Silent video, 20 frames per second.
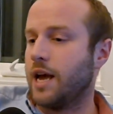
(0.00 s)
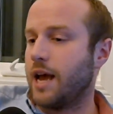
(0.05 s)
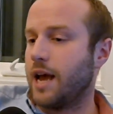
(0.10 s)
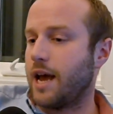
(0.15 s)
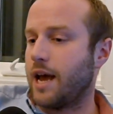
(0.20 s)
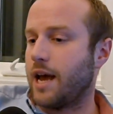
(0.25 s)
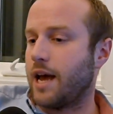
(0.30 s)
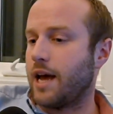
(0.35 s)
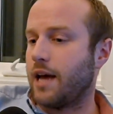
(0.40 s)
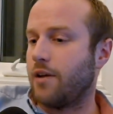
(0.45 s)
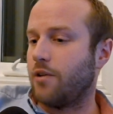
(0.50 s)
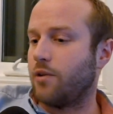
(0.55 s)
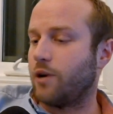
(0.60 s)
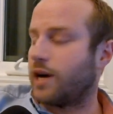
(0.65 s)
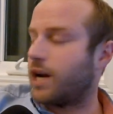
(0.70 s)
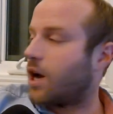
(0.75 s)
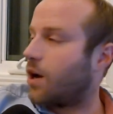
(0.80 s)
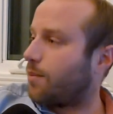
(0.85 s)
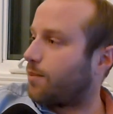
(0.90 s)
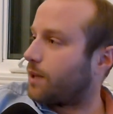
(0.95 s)
who
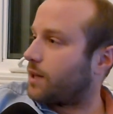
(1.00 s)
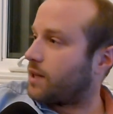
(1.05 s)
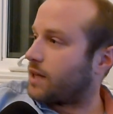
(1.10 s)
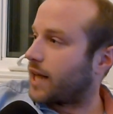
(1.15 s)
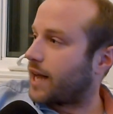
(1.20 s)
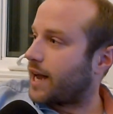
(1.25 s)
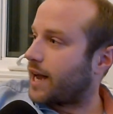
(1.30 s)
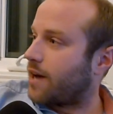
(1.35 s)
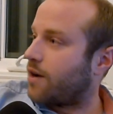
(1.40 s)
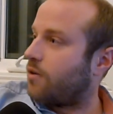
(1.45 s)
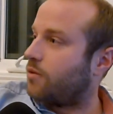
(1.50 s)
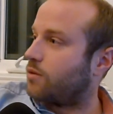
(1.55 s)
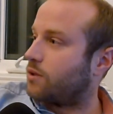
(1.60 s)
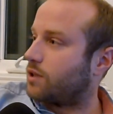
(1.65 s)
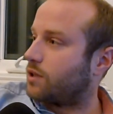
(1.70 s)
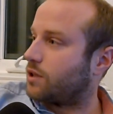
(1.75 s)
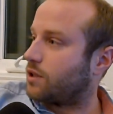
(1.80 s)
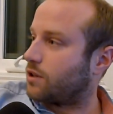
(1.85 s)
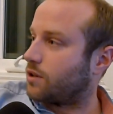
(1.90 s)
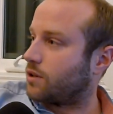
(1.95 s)
can help you lay
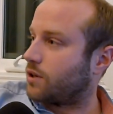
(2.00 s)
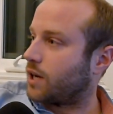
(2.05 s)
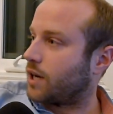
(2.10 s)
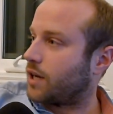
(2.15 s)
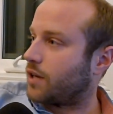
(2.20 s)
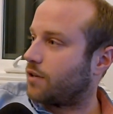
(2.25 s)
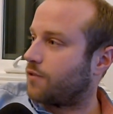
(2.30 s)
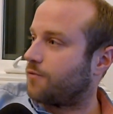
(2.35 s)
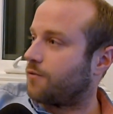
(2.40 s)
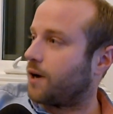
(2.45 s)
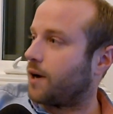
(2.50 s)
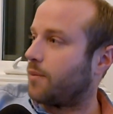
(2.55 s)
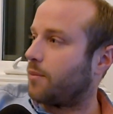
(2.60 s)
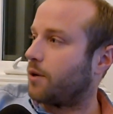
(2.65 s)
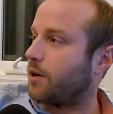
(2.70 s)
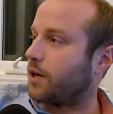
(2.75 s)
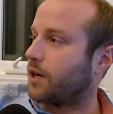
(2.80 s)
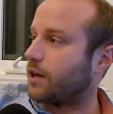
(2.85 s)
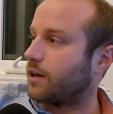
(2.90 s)
out your framework.